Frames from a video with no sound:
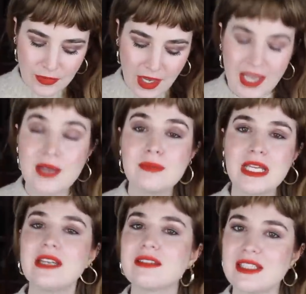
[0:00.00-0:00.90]
I
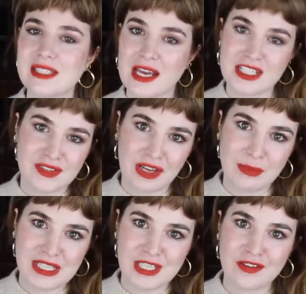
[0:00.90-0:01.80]
immediately satisfied
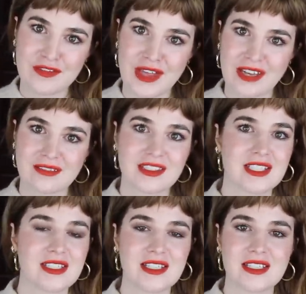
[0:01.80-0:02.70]
myself that
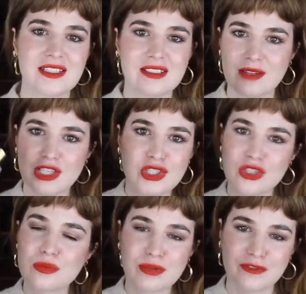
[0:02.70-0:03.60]
this isn't a
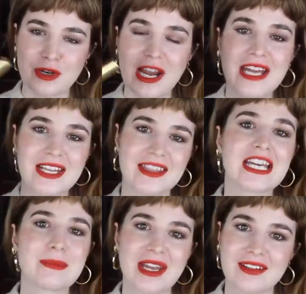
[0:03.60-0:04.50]
dupe for anything
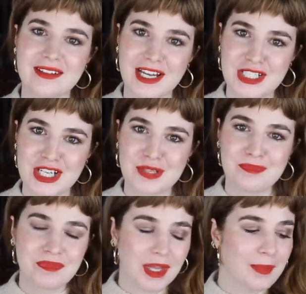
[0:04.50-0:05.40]
in my collection.
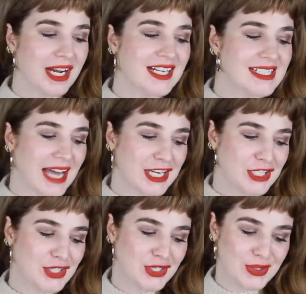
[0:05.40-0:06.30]
But I
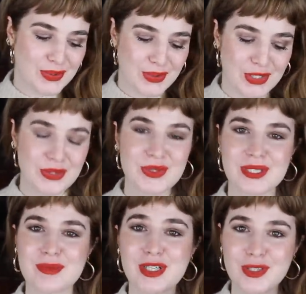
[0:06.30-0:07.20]
decided to do
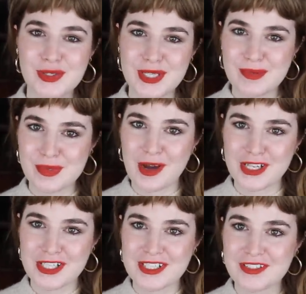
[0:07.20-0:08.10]
some close-up
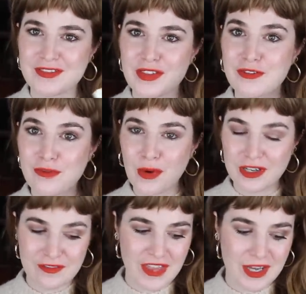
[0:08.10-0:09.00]
swatches of the four
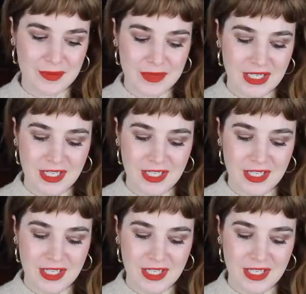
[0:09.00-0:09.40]
of them.